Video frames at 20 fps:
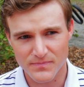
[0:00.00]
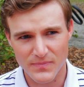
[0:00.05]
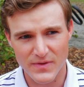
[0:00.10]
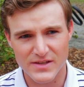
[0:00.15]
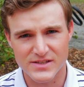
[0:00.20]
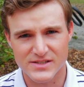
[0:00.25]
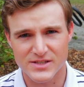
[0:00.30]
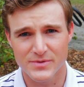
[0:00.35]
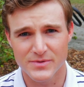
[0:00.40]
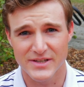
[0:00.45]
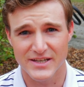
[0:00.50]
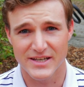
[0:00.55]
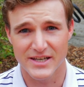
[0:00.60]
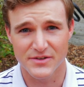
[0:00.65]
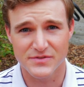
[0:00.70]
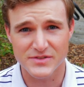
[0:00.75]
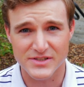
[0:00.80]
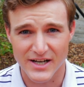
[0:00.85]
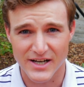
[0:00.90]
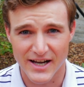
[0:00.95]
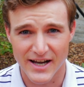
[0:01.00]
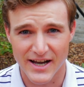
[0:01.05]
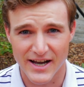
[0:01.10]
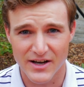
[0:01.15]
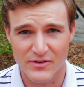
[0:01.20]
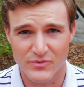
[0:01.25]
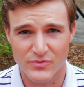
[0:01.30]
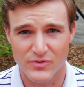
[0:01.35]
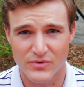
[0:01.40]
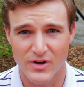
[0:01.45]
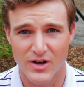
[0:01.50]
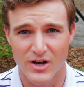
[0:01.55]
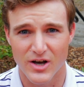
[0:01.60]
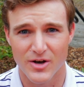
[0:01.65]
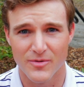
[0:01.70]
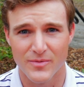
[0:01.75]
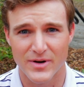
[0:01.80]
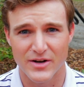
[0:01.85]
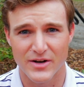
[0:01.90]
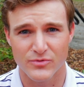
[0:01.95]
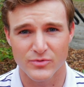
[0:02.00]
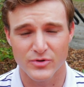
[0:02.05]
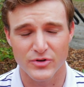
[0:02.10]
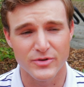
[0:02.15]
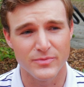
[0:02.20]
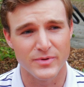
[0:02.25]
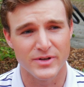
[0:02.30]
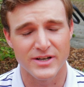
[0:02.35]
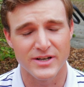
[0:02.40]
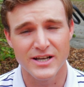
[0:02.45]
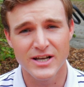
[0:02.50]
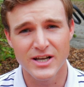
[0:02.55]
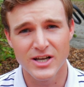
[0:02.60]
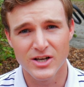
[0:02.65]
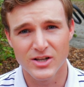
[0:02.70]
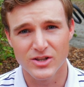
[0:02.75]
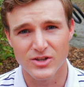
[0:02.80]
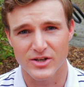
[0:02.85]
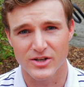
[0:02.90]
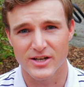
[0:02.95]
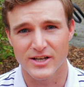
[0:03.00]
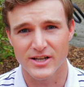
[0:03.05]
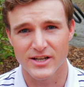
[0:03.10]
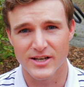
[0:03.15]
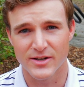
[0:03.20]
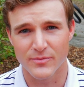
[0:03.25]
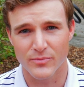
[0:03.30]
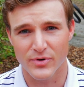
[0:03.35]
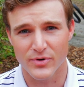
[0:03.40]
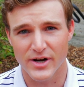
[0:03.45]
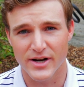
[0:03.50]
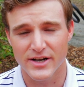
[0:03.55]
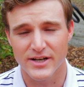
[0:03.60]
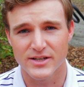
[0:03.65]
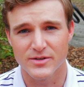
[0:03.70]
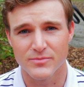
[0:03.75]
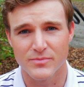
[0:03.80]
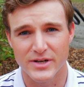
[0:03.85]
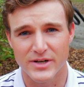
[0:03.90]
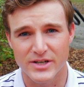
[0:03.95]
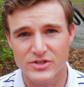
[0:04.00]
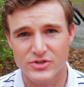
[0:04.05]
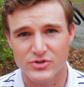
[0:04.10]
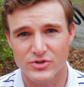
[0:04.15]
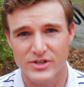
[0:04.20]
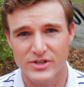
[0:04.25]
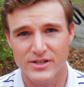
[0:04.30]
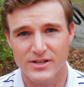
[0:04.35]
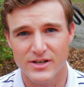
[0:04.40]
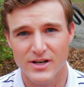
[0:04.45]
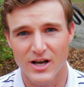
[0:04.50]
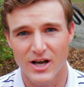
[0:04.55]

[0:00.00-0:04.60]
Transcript: some of the gifts that I have, and I've really been looking in and praying into ministry,